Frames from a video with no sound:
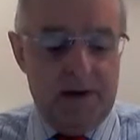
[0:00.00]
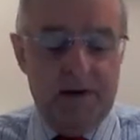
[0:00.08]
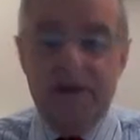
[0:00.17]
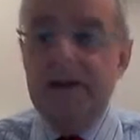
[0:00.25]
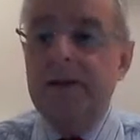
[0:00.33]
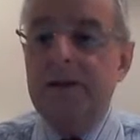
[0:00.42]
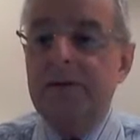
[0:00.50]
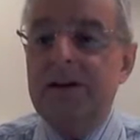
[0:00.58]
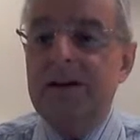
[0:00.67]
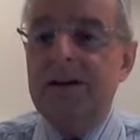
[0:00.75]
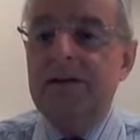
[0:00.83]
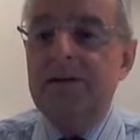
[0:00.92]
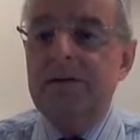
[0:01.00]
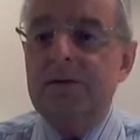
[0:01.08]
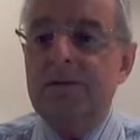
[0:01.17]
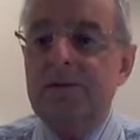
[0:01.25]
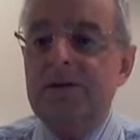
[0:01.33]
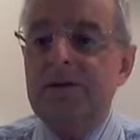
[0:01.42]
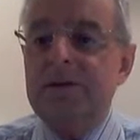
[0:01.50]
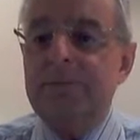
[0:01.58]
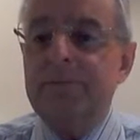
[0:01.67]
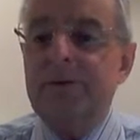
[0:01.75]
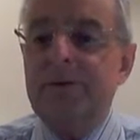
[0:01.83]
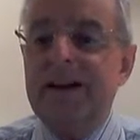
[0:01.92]
there we go. We'll just
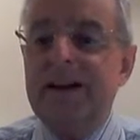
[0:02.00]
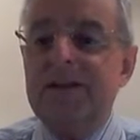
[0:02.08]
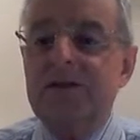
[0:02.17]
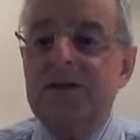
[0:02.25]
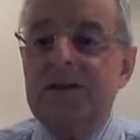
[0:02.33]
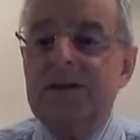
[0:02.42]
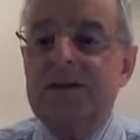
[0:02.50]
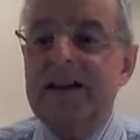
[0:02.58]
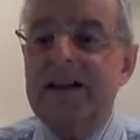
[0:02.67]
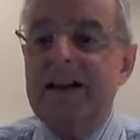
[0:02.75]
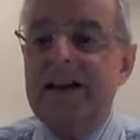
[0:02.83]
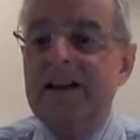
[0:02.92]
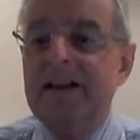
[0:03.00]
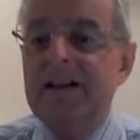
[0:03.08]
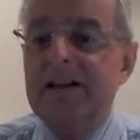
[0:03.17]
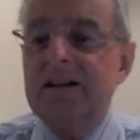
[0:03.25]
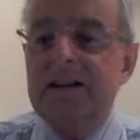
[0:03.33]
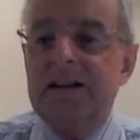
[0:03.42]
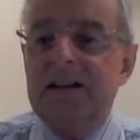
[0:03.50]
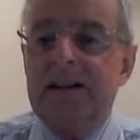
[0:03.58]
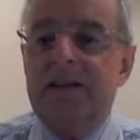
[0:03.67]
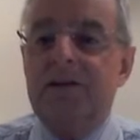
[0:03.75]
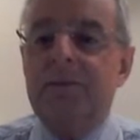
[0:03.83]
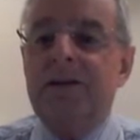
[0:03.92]
put that just there.
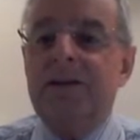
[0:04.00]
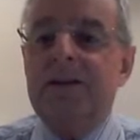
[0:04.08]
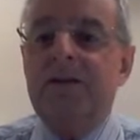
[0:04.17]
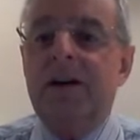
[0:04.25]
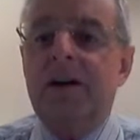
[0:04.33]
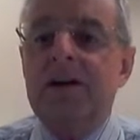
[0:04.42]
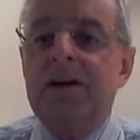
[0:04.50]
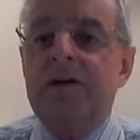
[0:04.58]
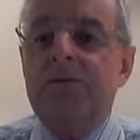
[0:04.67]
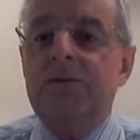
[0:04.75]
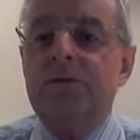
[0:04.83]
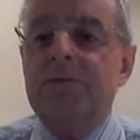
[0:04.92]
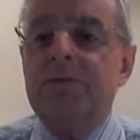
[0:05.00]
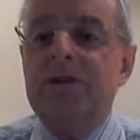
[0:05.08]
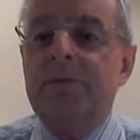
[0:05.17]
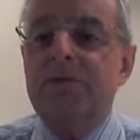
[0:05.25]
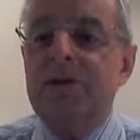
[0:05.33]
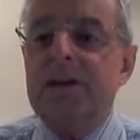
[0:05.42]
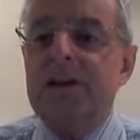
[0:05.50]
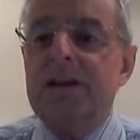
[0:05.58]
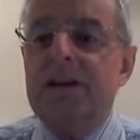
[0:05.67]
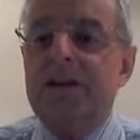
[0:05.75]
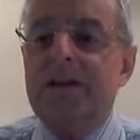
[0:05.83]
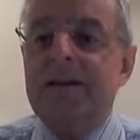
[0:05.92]
Give it a bit of room to breathe.